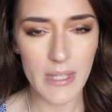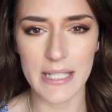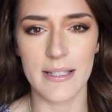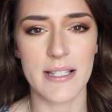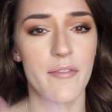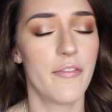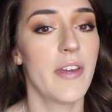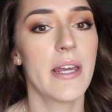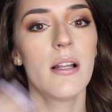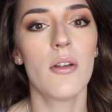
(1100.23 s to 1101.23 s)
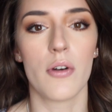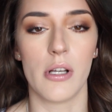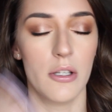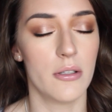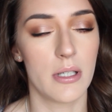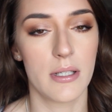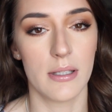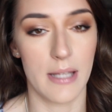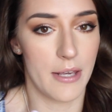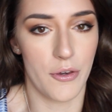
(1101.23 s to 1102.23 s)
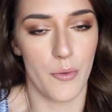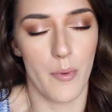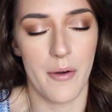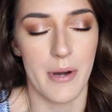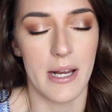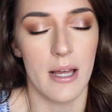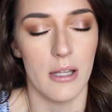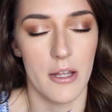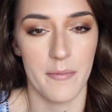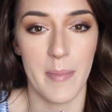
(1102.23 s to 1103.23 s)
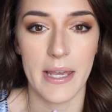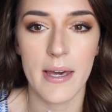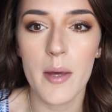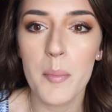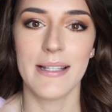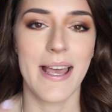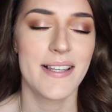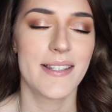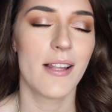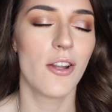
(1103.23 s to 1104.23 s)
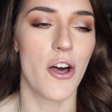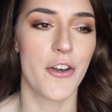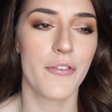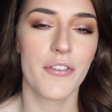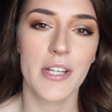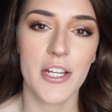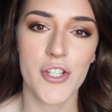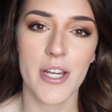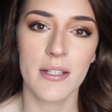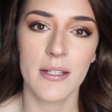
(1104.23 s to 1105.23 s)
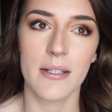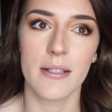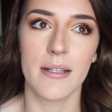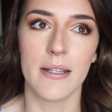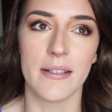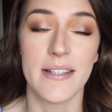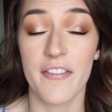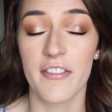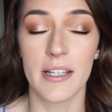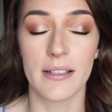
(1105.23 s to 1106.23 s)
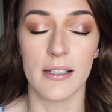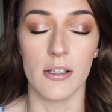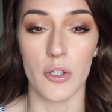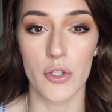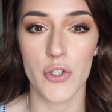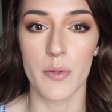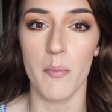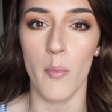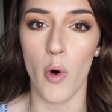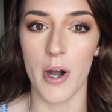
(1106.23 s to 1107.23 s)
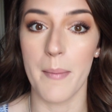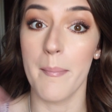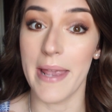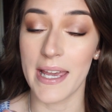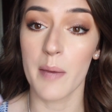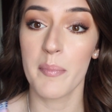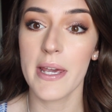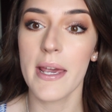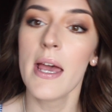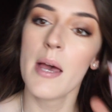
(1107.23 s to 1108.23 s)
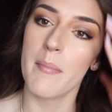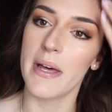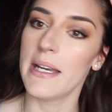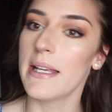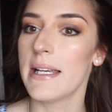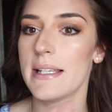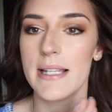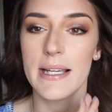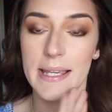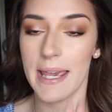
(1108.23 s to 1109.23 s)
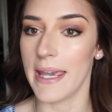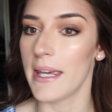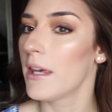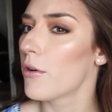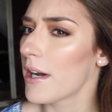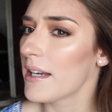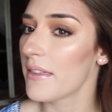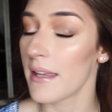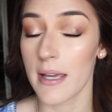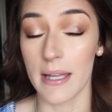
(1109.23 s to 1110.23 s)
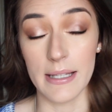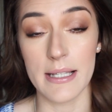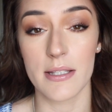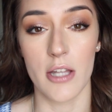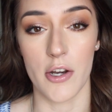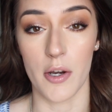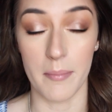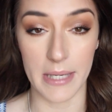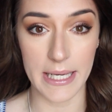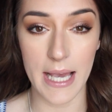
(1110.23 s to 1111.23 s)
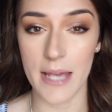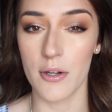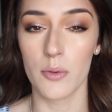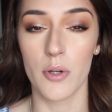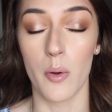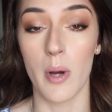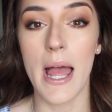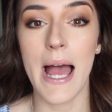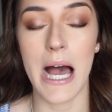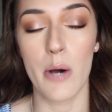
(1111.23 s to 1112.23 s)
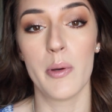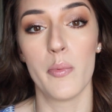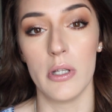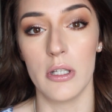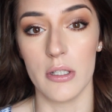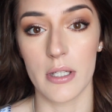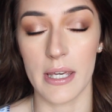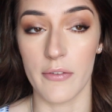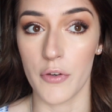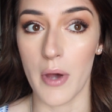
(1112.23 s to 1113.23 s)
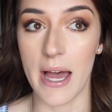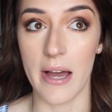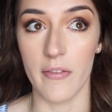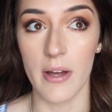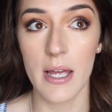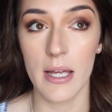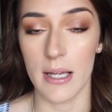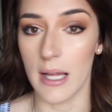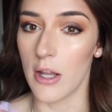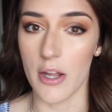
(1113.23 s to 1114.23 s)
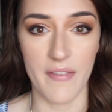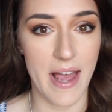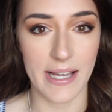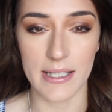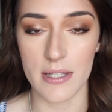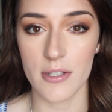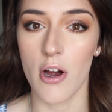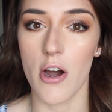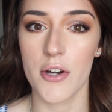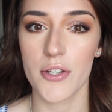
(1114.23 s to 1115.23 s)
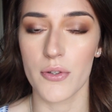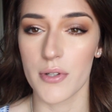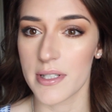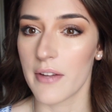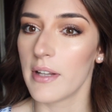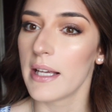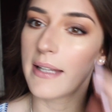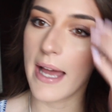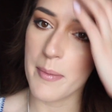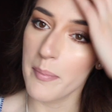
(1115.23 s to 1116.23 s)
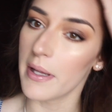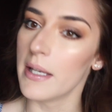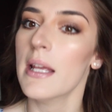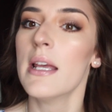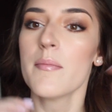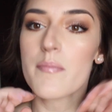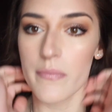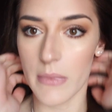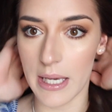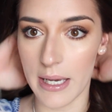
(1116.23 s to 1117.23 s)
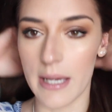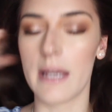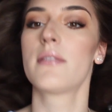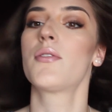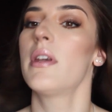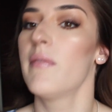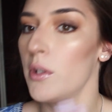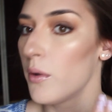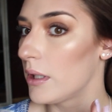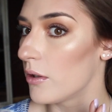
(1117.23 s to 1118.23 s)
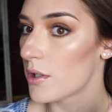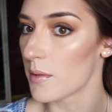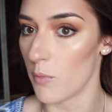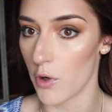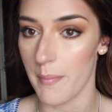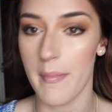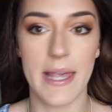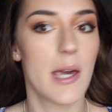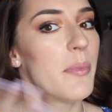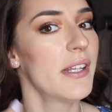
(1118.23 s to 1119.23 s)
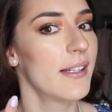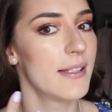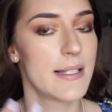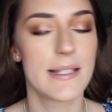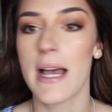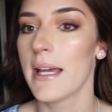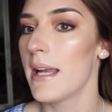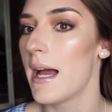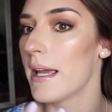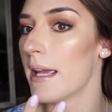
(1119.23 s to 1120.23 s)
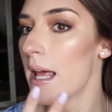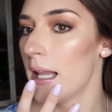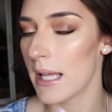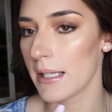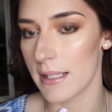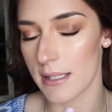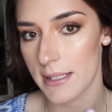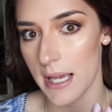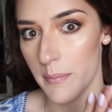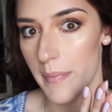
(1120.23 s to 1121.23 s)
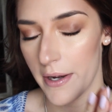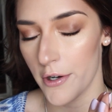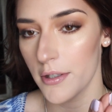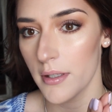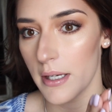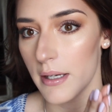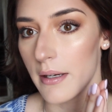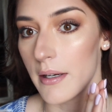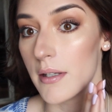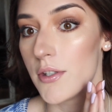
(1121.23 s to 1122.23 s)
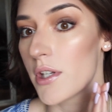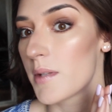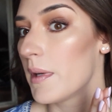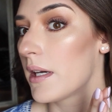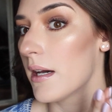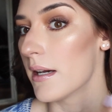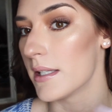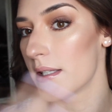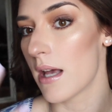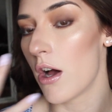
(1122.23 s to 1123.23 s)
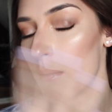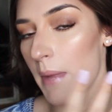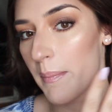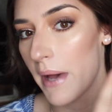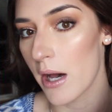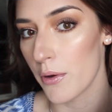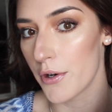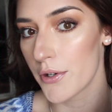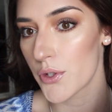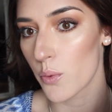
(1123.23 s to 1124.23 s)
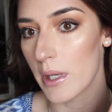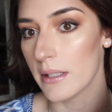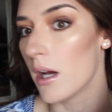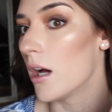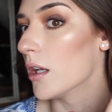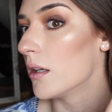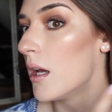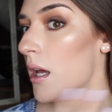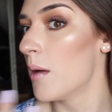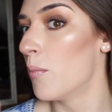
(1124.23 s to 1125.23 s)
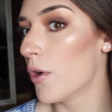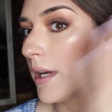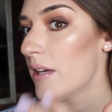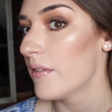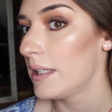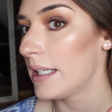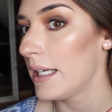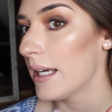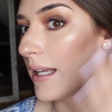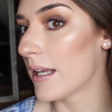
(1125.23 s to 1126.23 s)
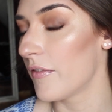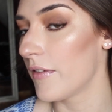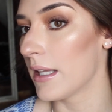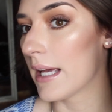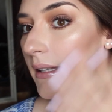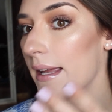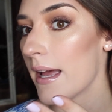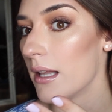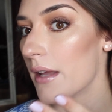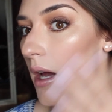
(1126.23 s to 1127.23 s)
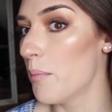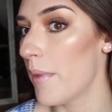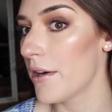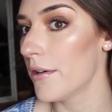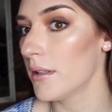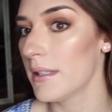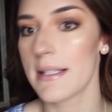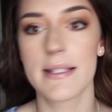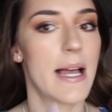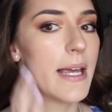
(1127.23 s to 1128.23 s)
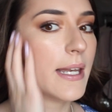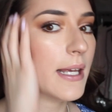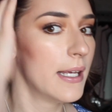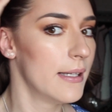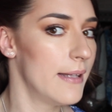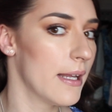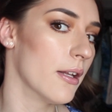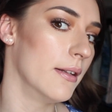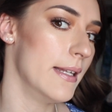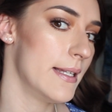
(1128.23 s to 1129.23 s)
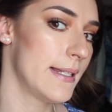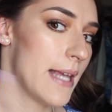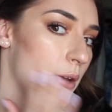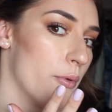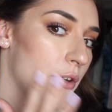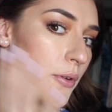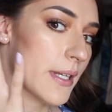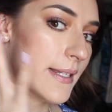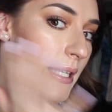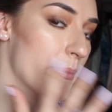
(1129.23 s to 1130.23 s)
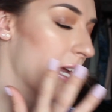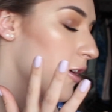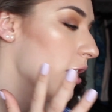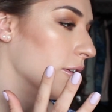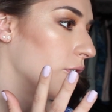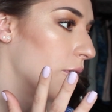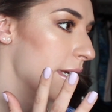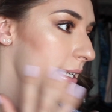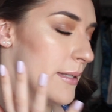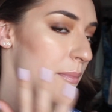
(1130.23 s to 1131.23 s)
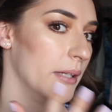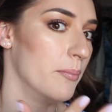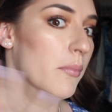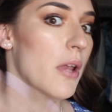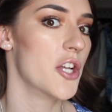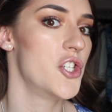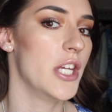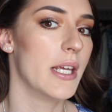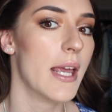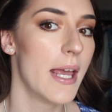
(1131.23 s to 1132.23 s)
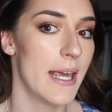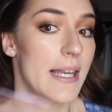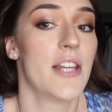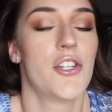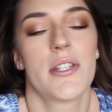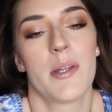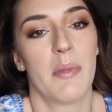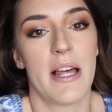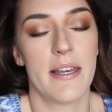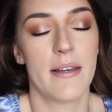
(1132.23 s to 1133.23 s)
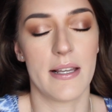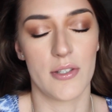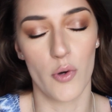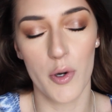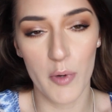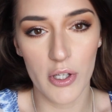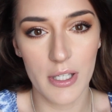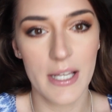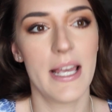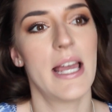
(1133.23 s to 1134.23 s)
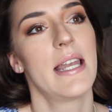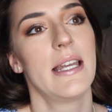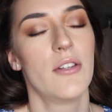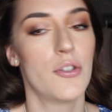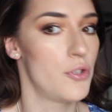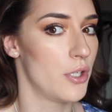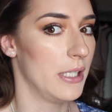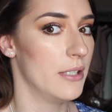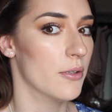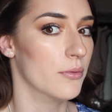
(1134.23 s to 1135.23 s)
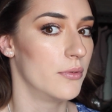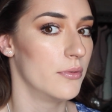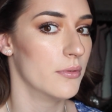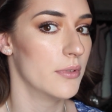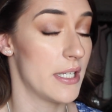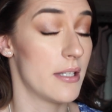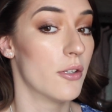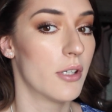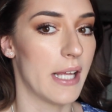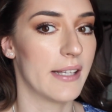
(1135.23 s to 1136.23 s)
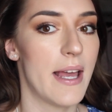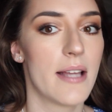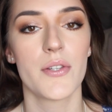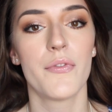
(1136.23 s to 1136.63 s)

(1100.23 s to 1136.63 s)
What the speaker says: It doesn't feel or look like you're wearing a lot of makeup. The Estée Lauder foundation definitely looks more makeup-y, but it isn't cakey or anything, at least not on me. I don't know how it will look if you have a lot of acne scars or stuff like that, but so even though it looks more makeup-y than this side, I like this side better, just because all my powders went on more evenly and I feel like they held up better on this side than on this side, where you can see my contour is a bit blotchy, and I just applied it as normal and it usually doesn't look like that.